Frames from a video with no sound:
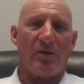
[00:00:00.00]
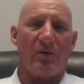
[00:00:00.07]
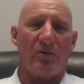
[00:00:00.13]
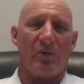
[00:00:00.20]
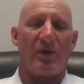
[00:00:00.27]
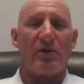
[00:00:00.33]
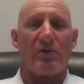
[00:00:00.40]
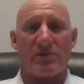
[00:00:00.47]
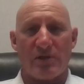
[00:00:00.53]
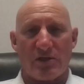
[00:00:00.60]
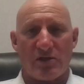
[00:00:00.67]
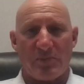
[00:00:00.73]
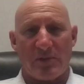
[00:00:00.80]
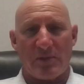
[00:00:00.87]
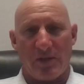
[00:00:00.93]
we used
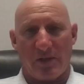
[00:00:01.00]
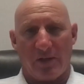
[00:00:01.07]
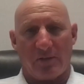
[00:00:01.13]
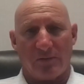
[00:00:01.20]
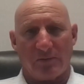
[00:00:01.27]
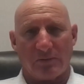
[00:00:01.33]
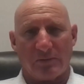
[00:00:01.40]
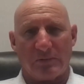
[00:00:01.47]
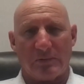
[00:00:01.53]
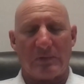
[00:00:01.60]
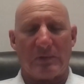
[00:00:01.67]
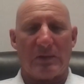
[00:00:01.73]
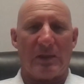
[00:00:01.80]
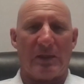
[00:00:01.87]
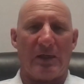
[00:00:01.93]
this material.
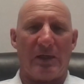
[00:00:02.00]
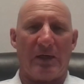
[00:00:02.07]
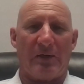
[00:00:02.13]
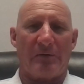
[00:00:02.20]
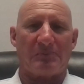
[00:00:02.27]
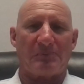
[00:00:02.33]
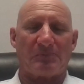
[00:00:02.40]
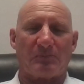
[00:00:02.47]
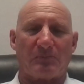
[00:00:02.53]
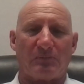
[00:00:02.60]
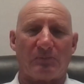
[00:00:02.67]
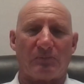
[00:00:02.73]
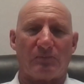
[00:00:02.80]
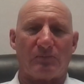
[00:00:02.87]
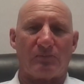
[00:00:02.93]
And
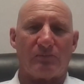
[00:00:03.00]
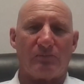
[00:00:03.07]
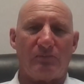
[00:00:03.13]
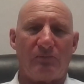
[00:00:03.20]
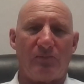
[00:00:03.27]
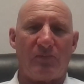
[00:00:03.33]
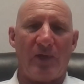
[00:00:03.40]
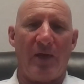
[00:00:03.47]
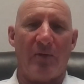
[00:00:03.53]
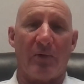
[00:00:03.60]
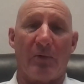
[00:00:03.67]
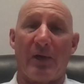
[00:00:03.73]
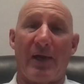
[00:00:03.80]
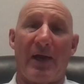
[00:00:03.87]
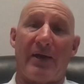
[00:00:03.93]
we
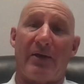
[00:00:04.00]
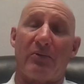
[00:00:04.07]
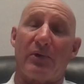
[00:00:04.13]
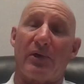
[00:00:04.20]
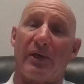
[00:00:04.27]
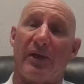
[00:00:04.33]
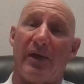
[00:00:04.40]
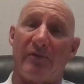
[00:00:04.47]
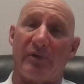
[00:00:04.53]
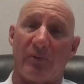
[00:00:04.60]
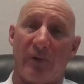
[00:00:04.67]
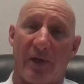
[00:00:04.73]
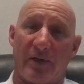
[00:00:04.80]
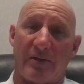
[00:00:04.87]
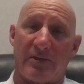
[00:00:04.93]
went out at really heavy
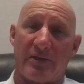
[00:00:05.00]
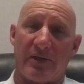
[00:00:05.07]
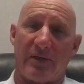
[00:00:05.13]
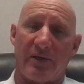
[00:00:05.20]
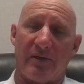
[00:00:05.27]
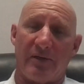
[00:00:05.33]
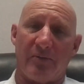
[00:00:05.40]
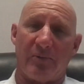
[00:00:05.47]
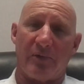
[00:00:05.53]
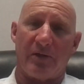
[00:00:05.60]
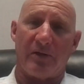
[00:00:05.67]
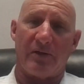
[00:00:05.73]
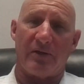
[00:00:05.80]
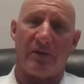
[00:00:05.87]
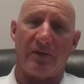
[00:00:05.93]
rates. I think
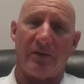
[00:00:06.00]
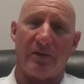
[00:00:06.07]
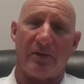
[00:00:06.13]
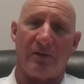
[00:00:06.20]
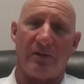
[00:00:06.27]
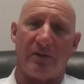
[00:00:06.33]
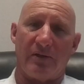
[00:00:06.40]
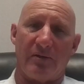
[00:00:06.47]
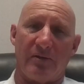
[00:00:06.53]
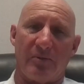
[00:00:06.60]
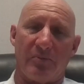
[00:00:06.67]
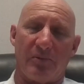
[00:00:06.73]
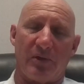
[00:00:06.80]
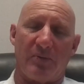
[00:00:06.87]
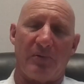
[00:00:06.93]

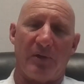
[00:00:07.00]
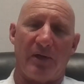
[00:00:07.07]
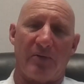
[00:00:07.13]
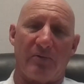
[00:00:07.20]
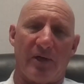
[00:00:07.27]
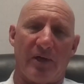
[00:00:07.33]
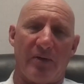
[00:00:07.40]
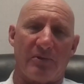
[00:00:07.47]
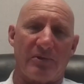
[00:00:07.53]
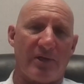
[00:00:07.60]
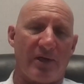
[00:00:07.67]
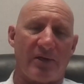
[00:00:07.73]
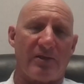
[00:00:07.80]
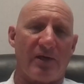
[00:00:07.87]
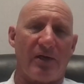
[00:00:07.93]
the pre-plant rate was
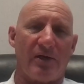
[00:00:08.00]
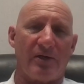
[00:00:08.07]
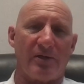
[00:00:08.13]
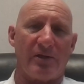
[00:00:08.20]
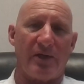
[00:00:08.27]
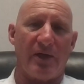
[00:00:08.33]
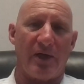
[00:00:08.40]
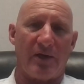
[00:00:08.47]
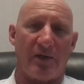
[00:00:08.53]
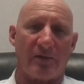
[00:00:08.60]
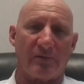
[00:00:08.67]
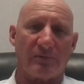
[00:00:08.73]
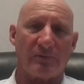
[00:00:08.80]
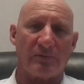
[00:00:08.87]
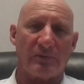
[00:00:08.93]
at a ton to the acre.